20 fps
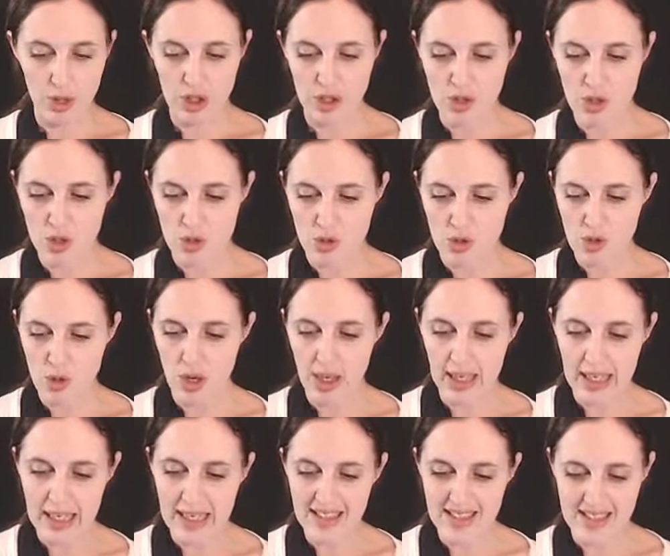42. So
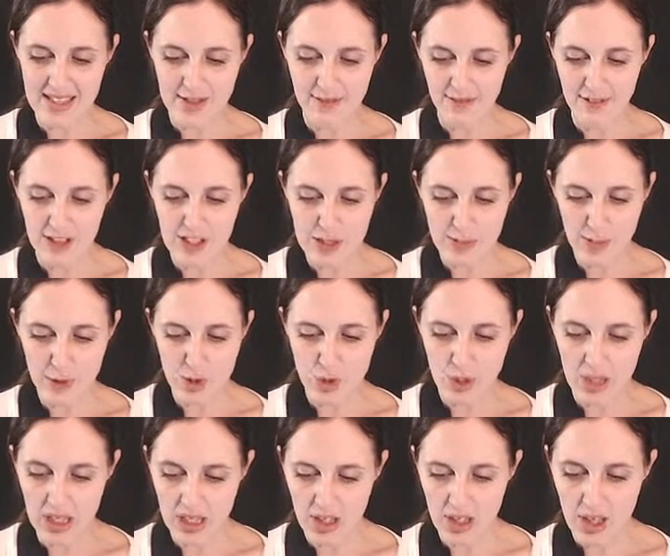I need the difference
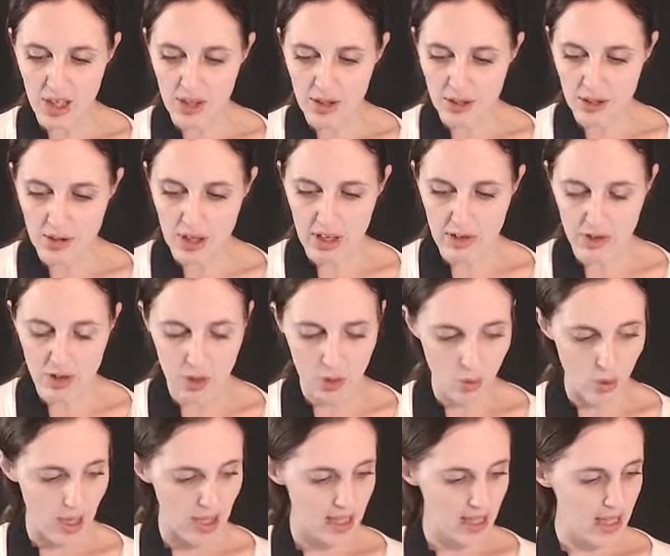between
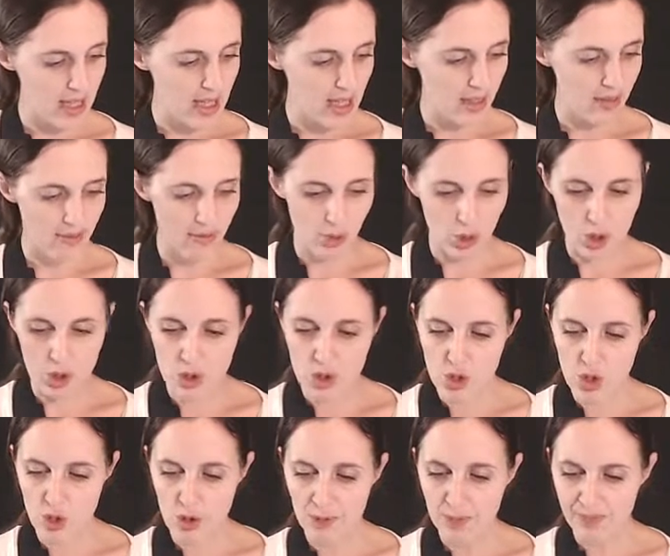301 and
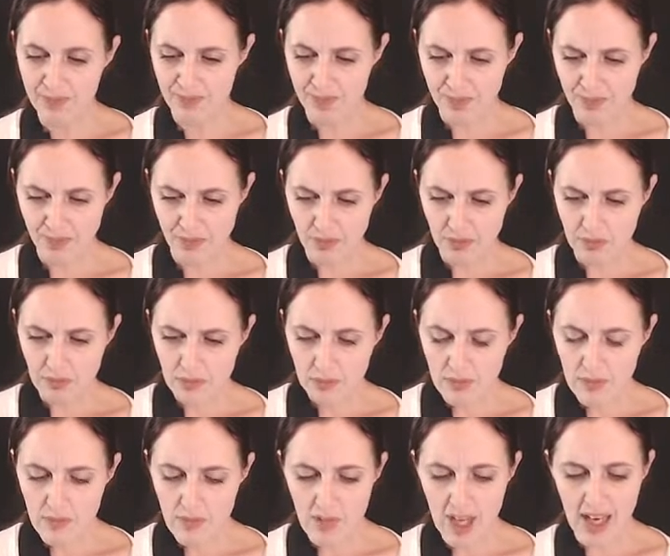42,
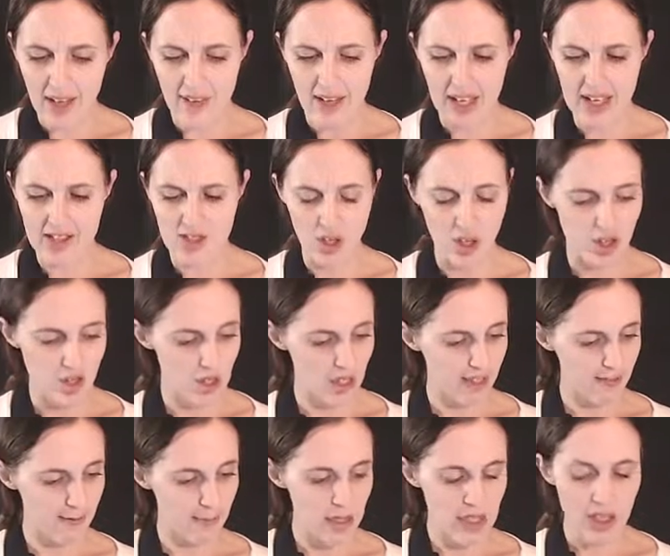and that is going to
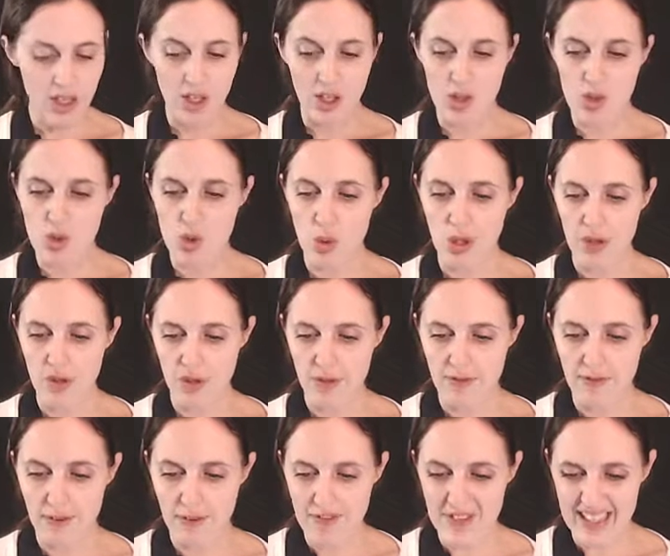give me
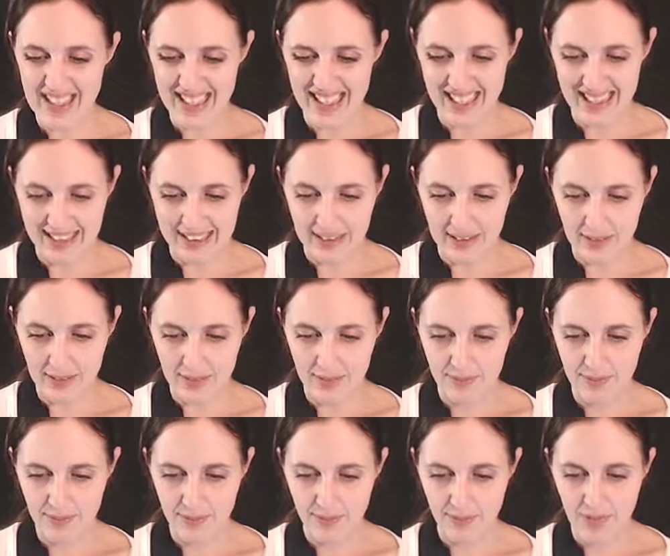259.
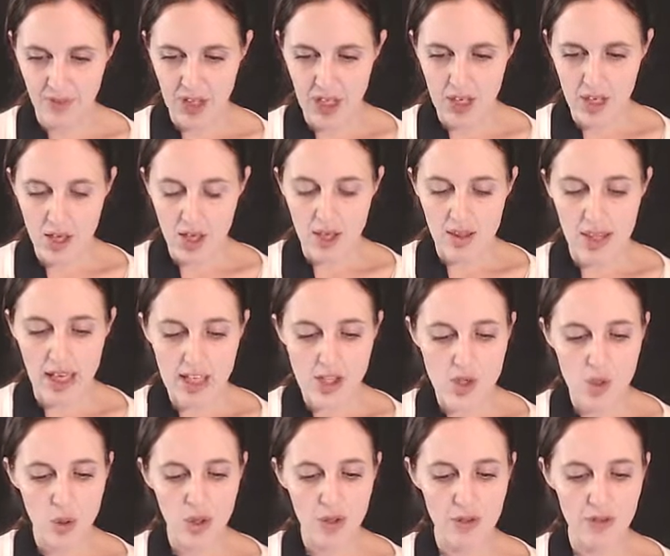
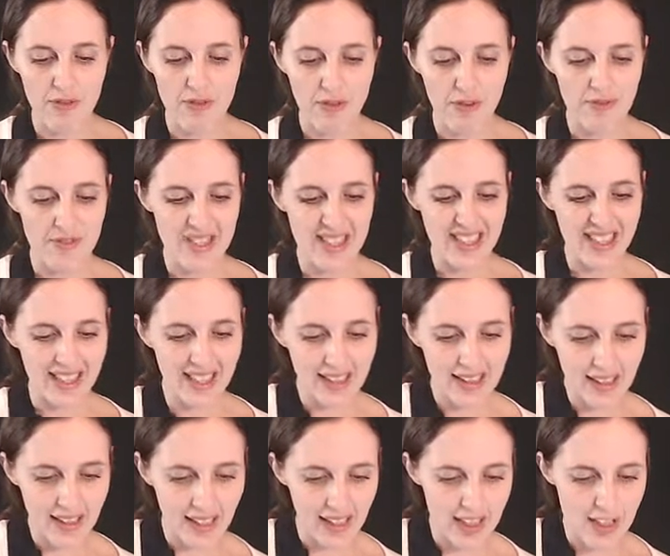That
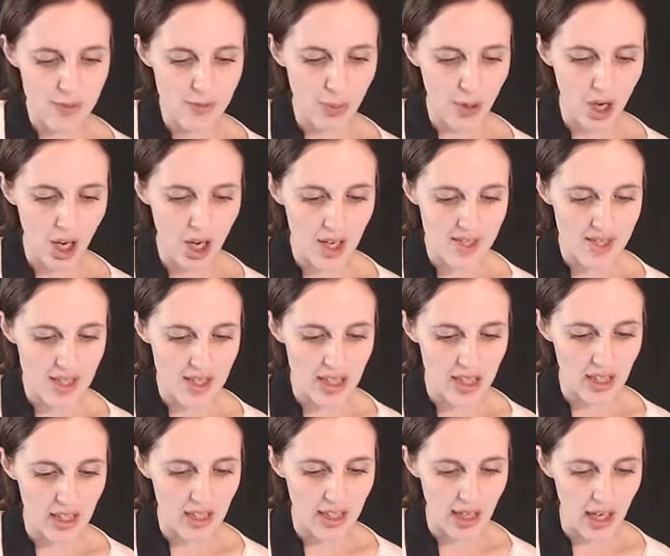259 gets passed
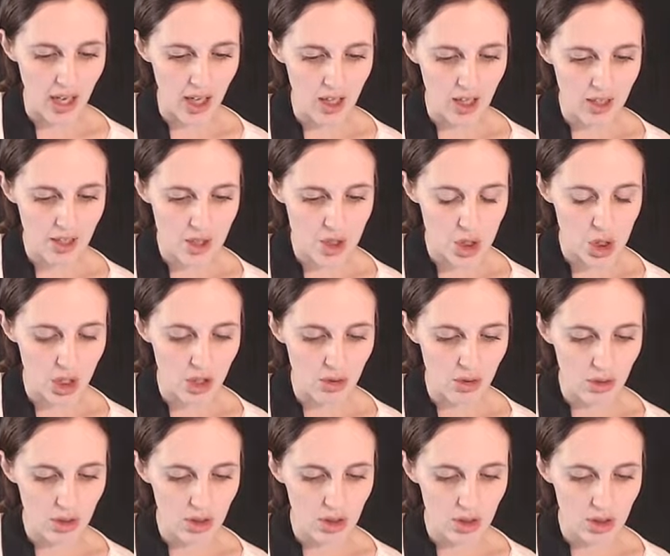in our
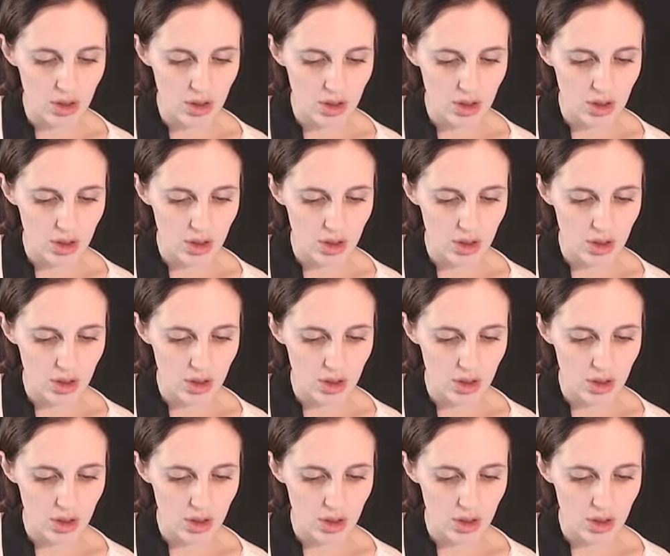general